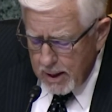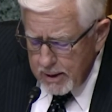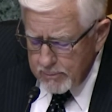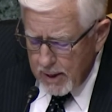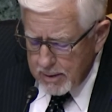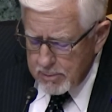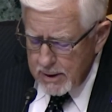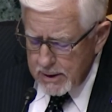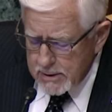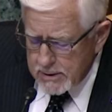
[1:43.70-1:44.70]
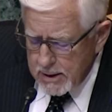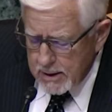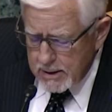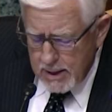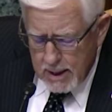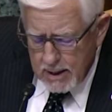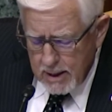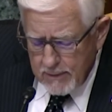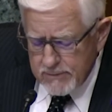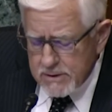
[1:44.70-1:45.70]
claim that means that debt
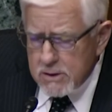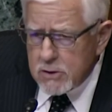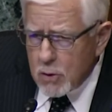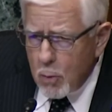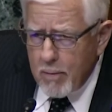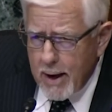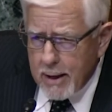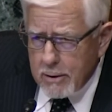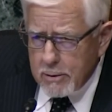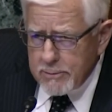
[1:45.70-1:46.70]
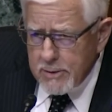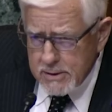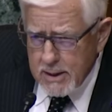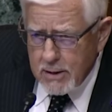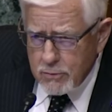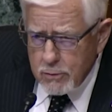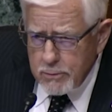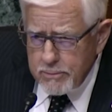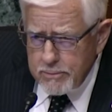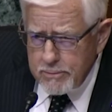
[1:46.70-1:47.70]
and deficits don't matter. Is that true?